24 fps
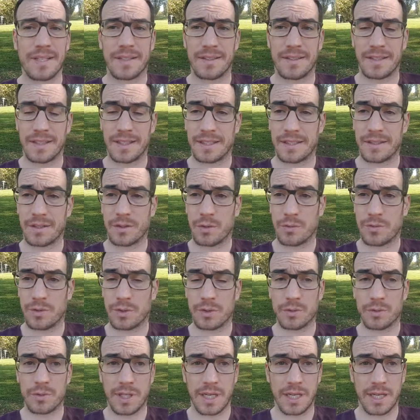like
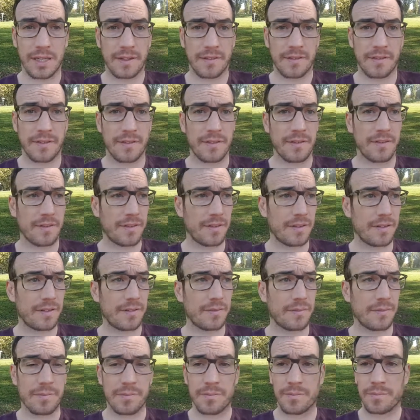overdue taxes
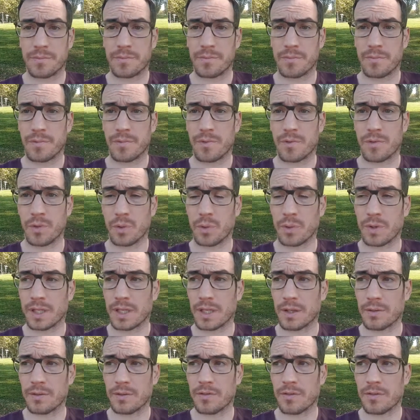and sorting out